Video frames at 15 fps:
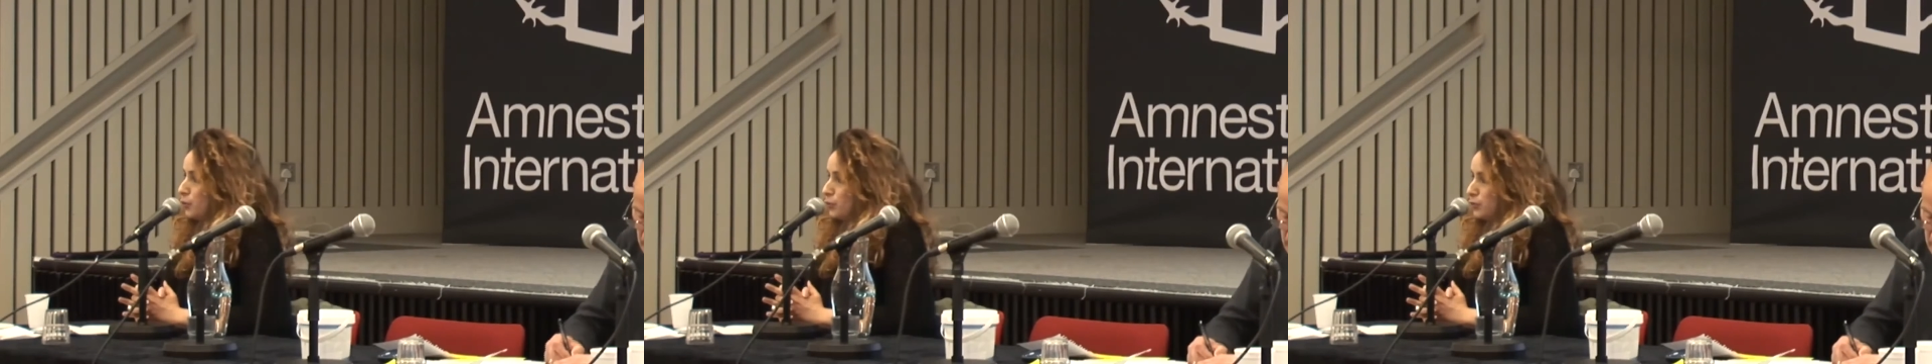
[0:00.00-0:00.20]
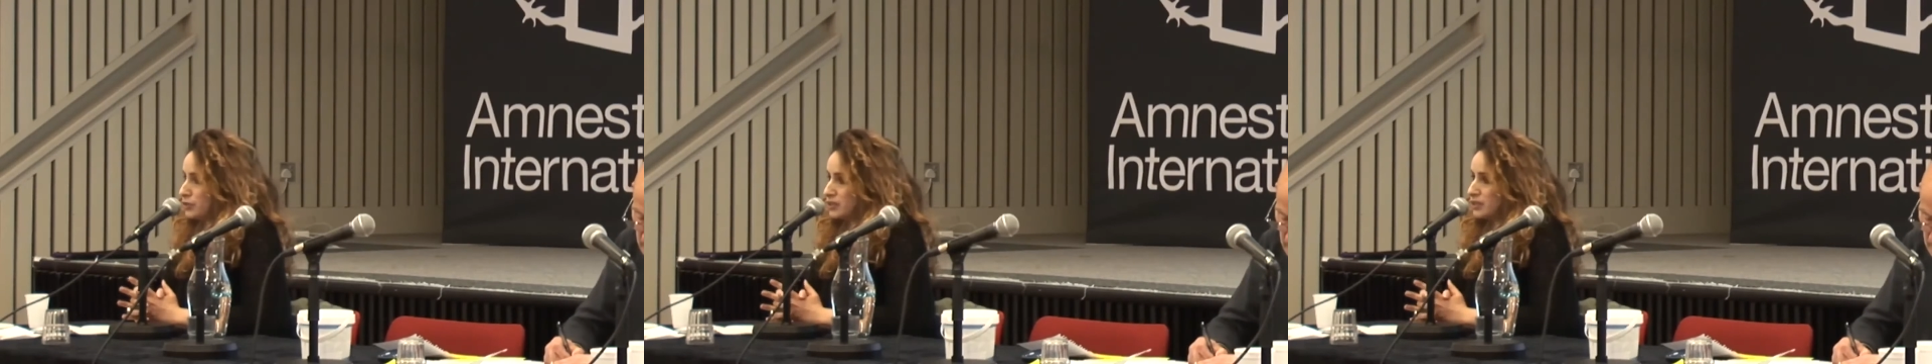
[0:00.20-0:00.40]

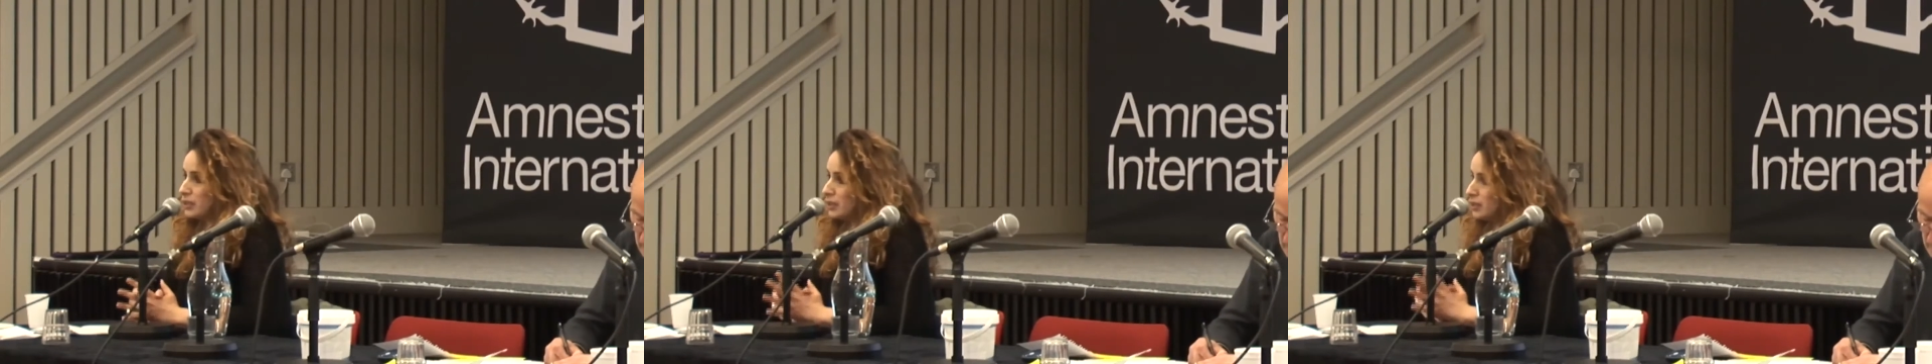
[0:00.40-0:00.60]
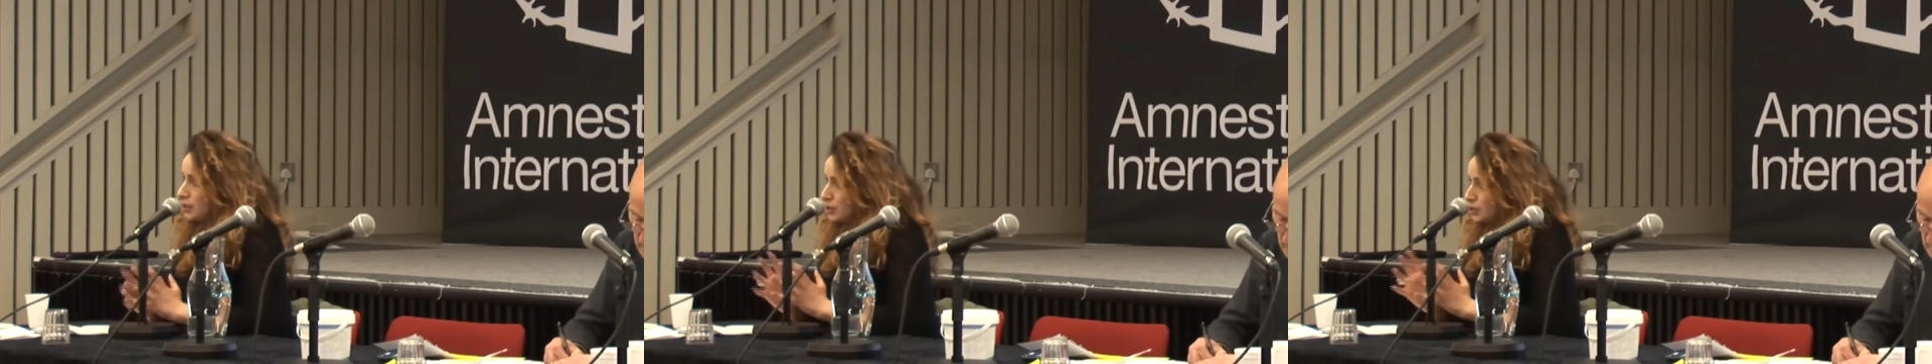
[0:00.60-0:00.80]
cause,
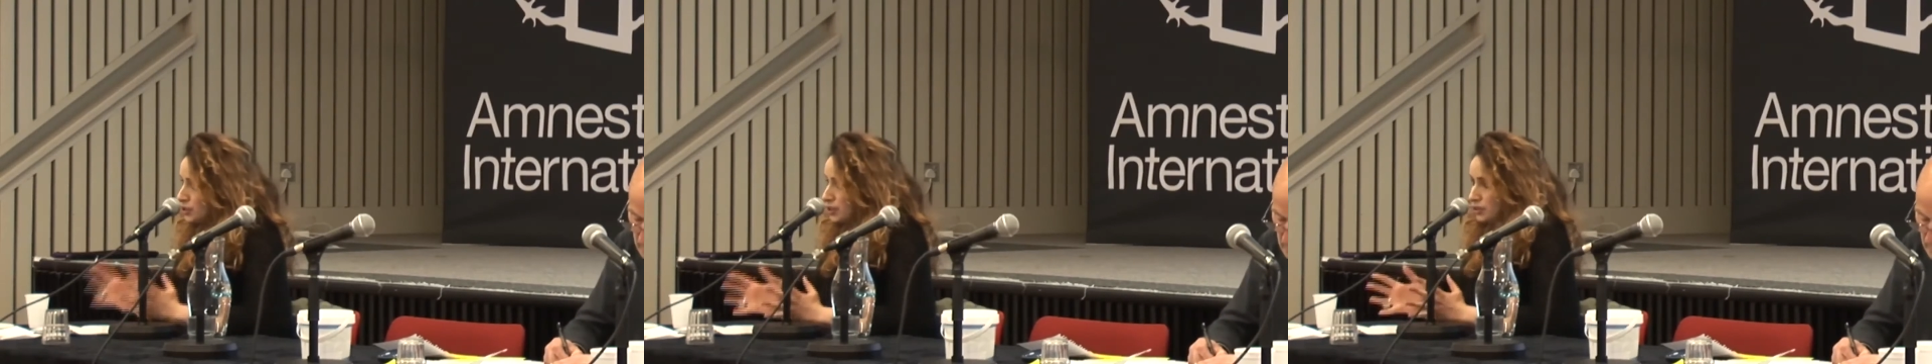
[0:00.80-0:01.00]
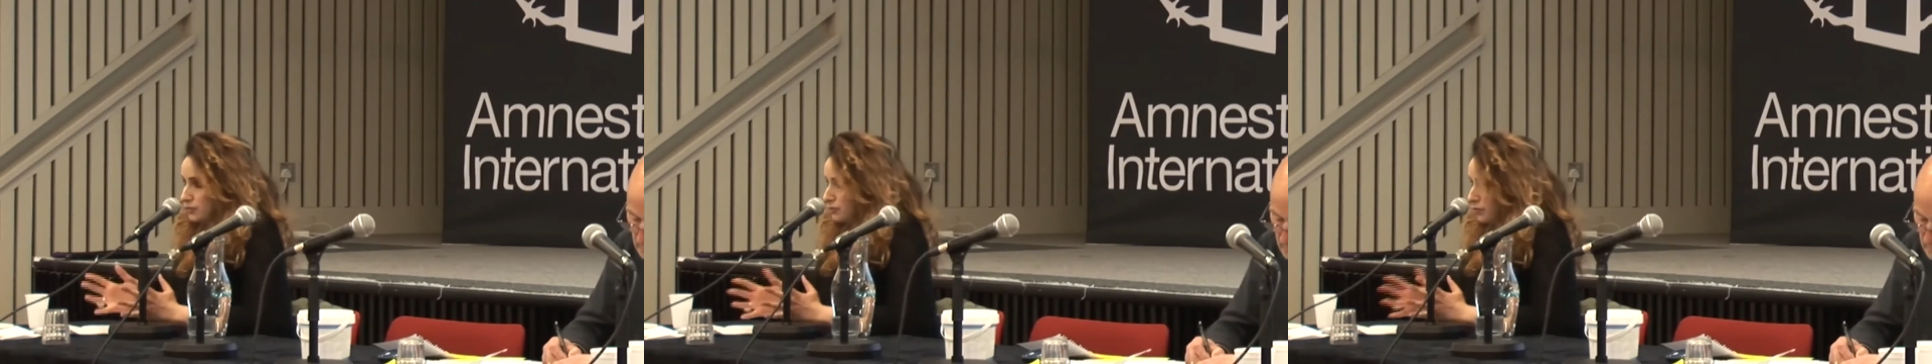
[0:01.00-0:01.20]

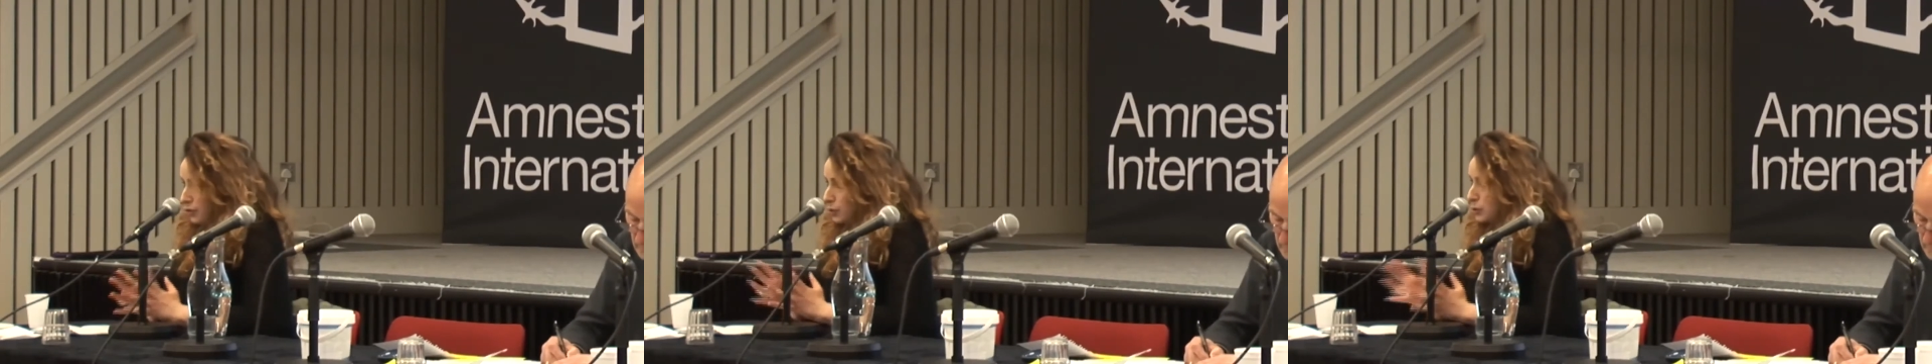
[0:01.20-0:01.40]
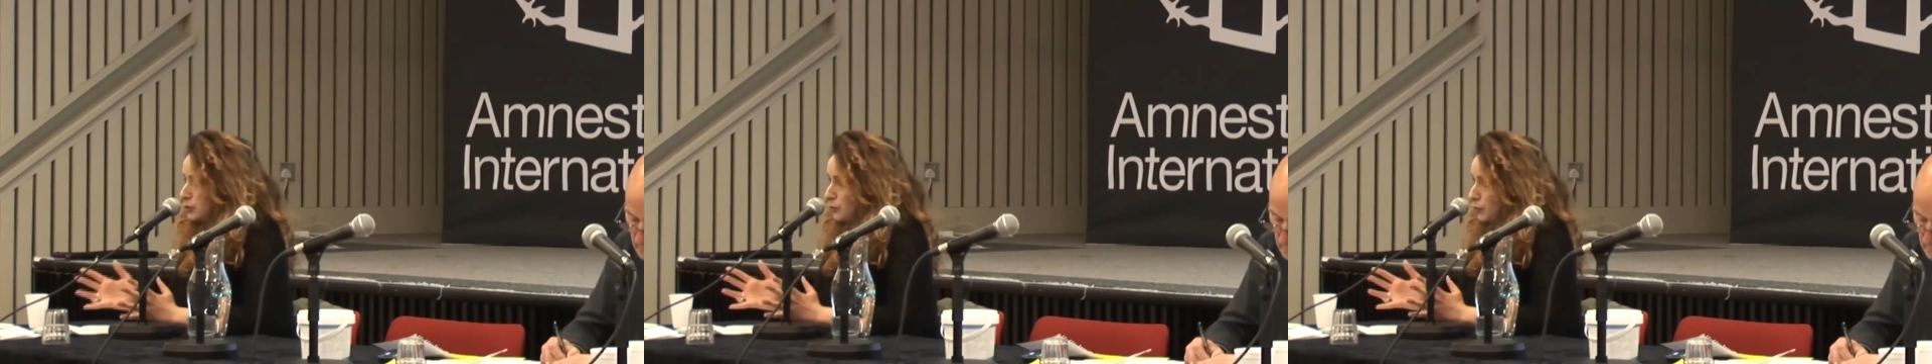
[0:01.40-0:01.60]
just for
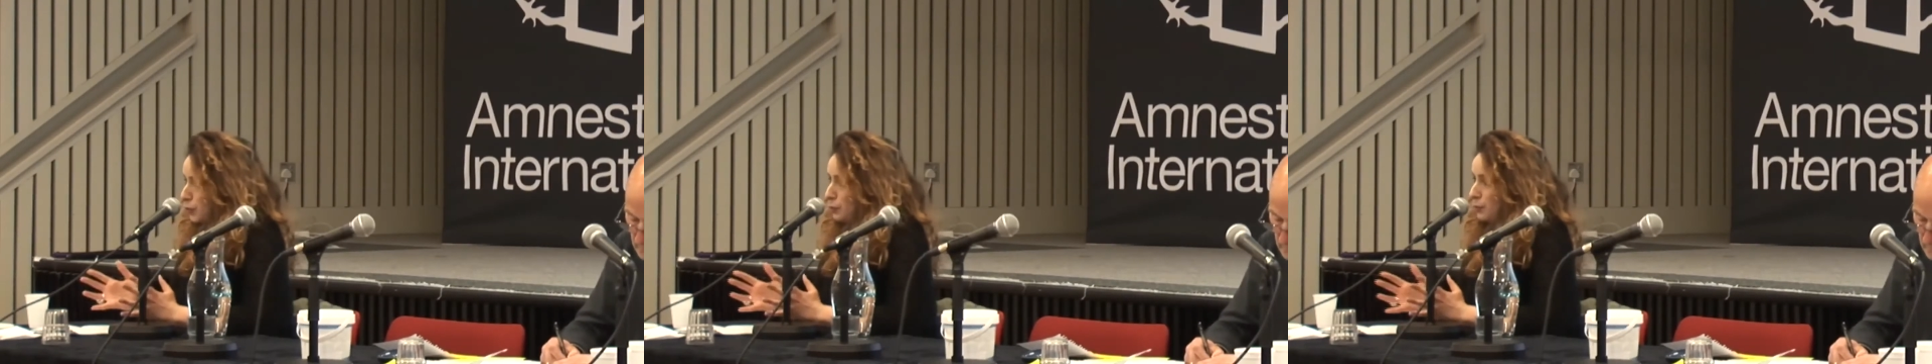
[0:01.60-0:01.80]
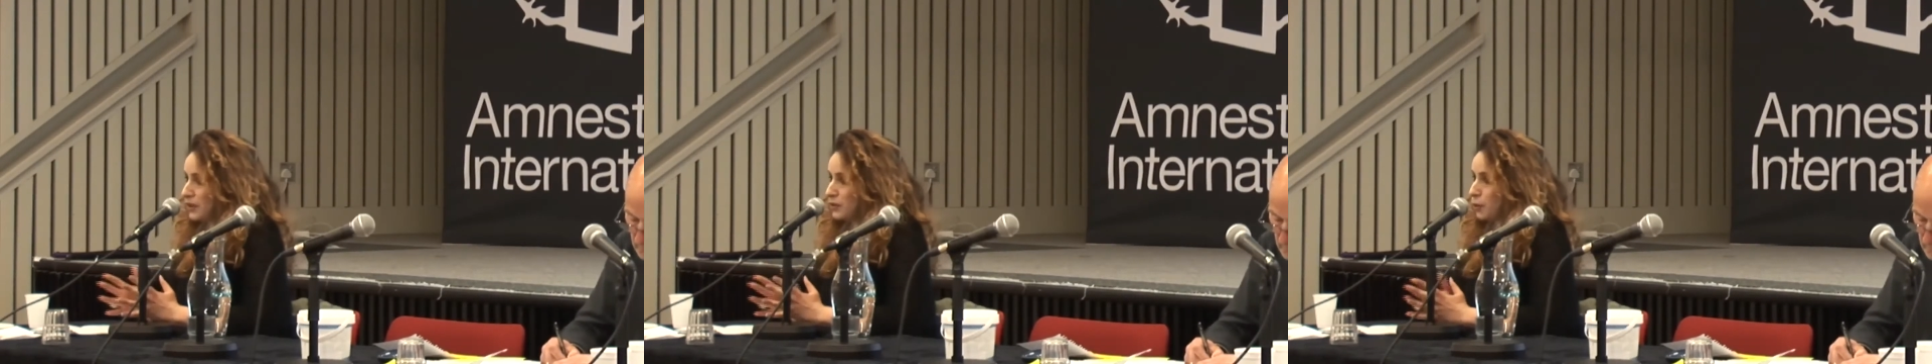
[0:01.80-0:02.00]
those of you
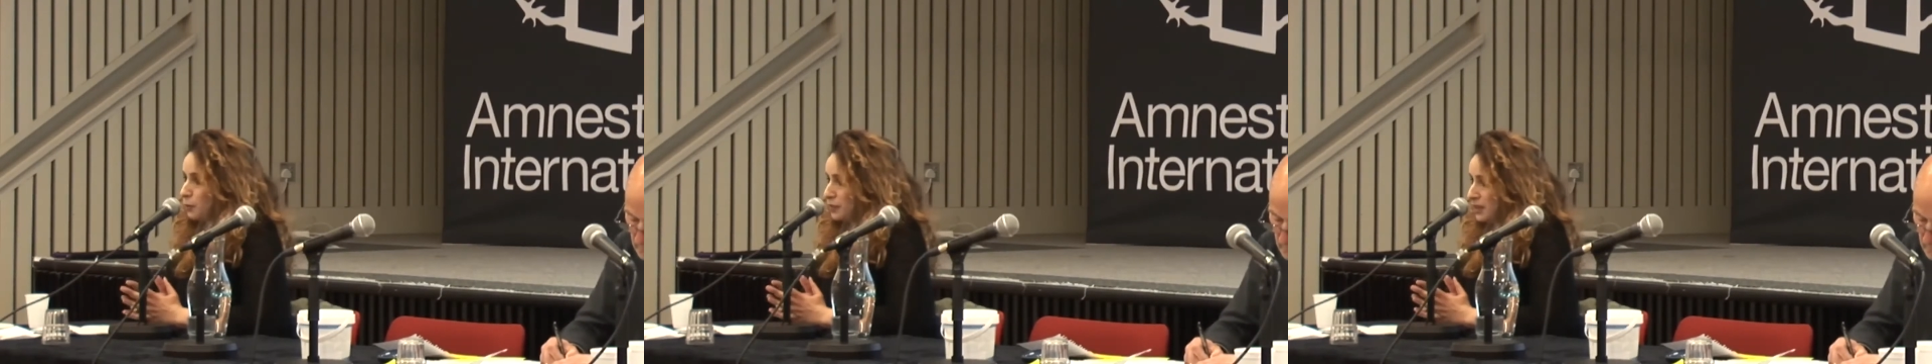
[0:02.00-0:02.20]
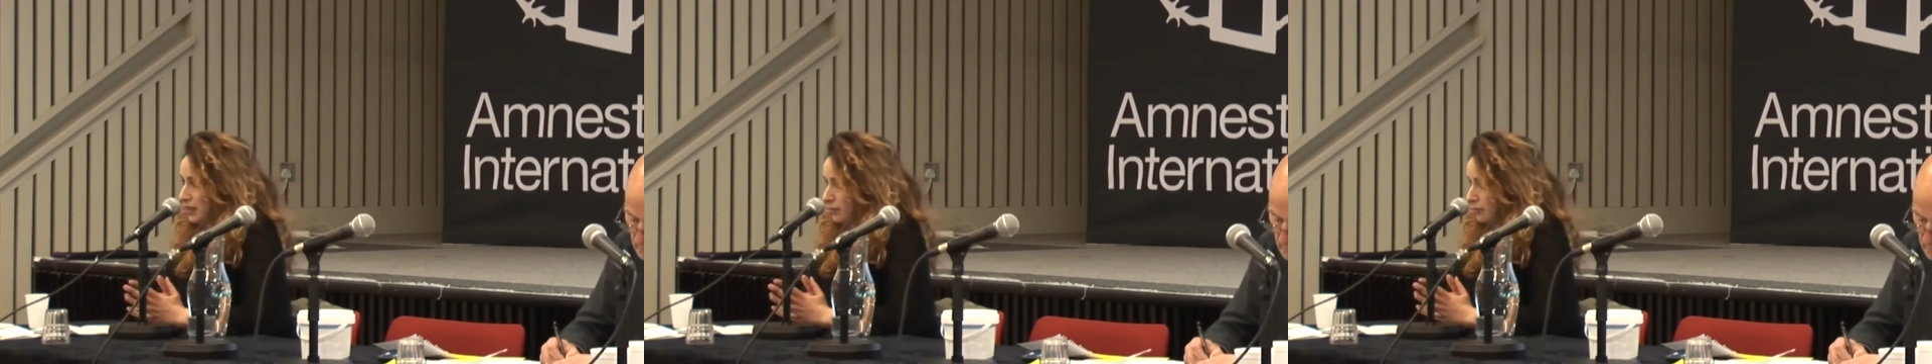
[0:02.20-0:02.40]
who may
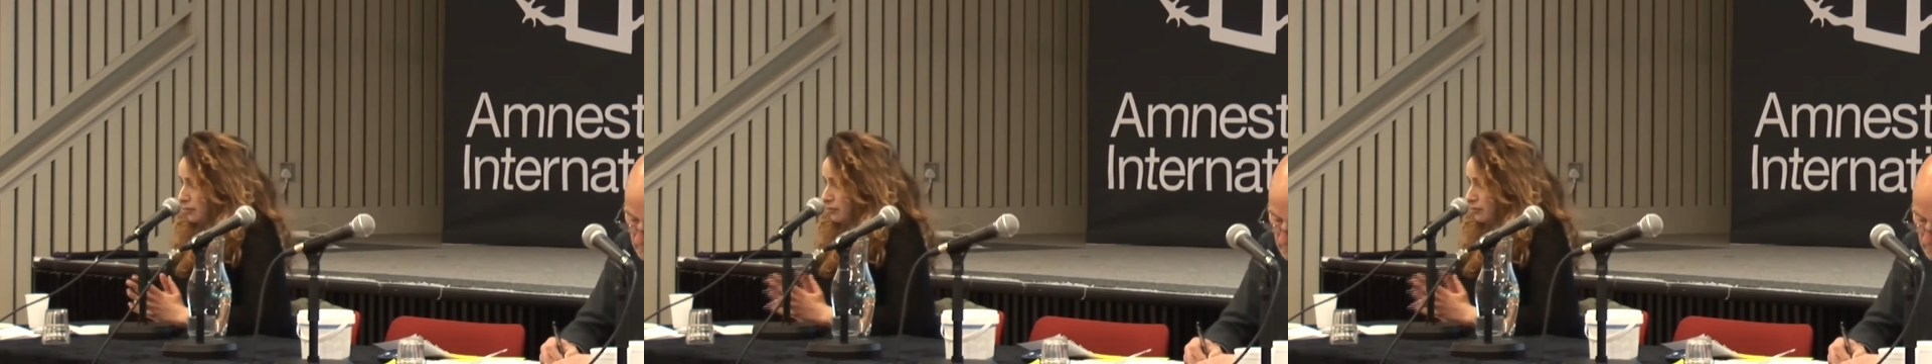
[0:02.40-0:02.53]
not be